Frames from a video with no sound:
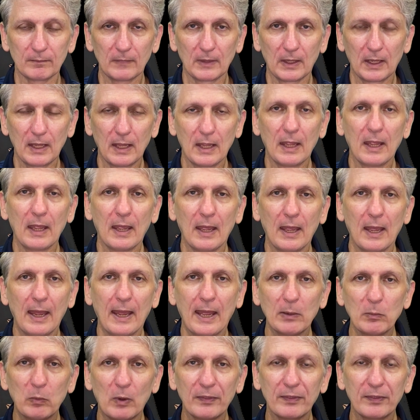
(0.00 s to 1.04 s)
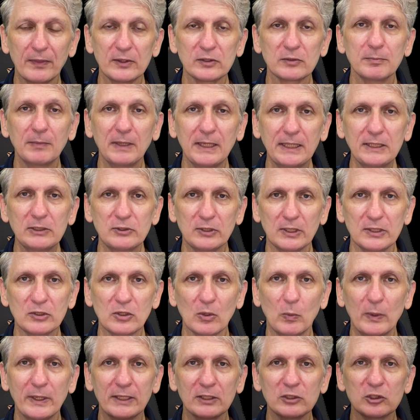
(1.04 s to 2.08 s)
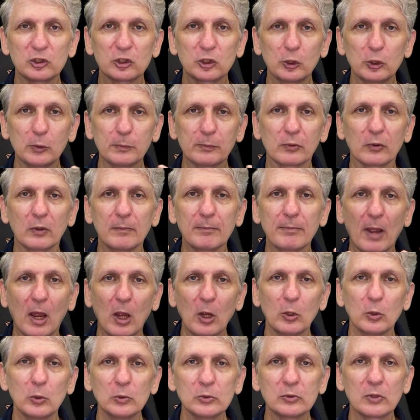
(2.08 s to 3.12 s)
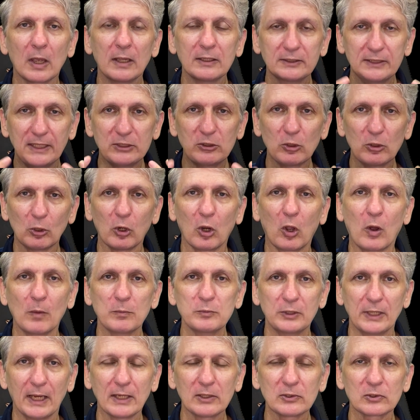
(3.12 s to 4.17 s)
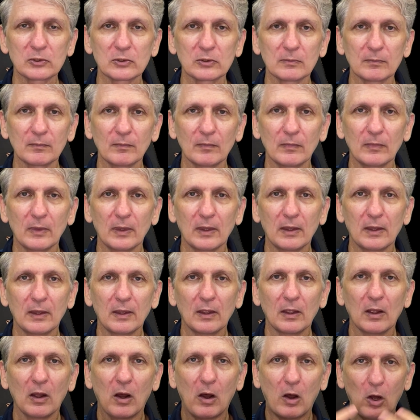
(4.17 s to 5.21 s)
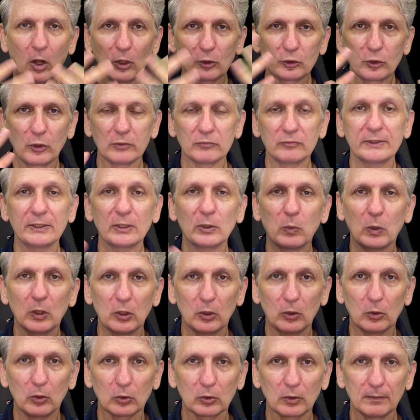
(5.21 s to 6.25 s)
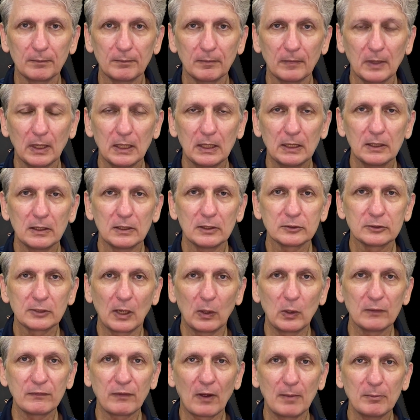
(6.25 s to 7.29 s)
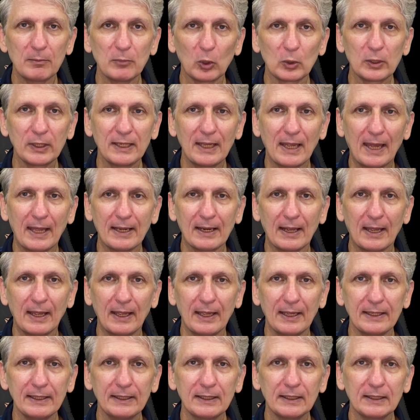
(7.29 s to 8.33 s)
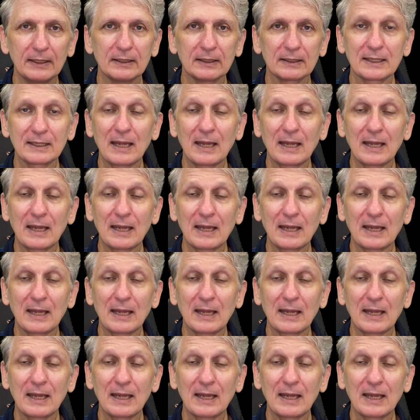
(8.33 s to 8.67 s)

And what this means is that we can superimpose digital objects onto the real world. So if I'm looking at a car,